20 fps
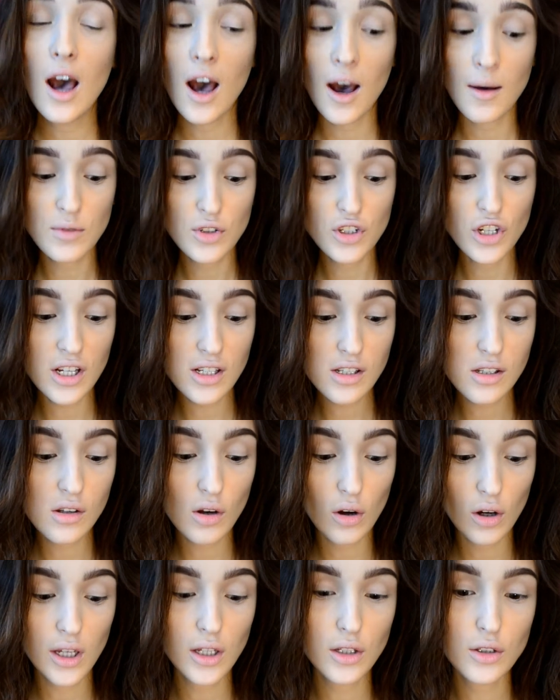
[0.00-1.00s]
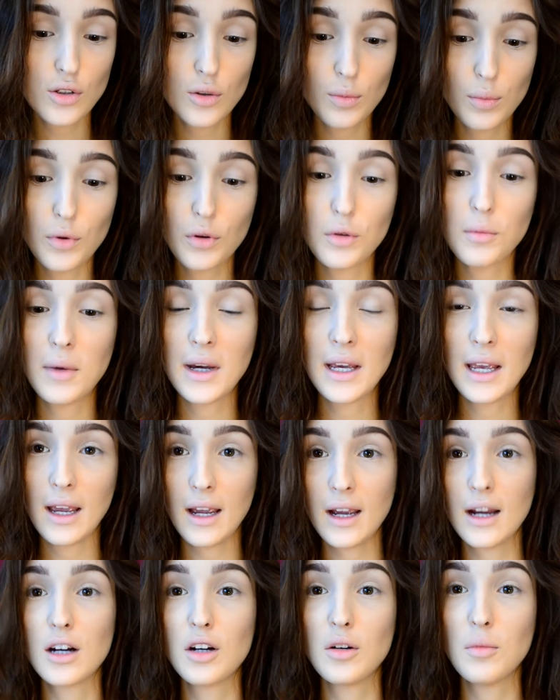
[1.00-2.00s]
I'm just going to put my
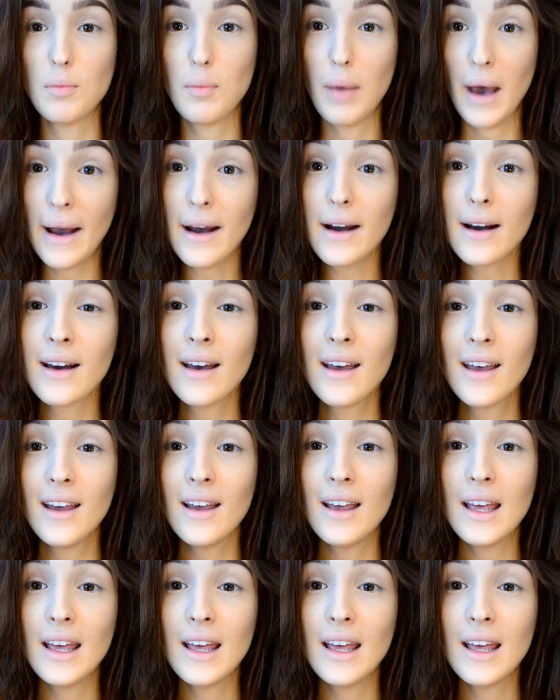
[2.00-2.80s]
hair back